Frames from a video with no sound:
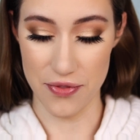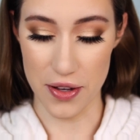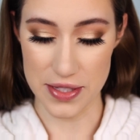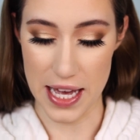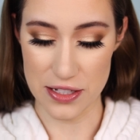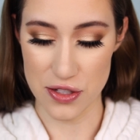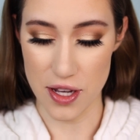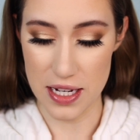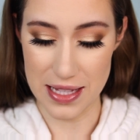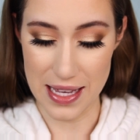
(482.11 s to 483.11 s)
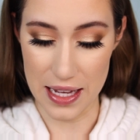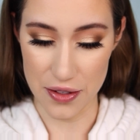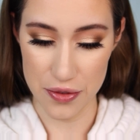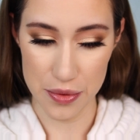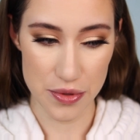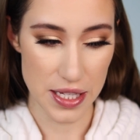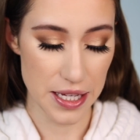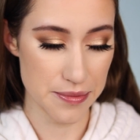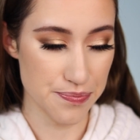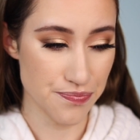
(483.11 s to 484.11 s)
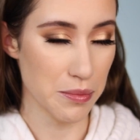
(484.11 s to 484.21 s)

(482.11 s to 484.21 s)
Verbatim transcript: false lashes on at the end of the routine,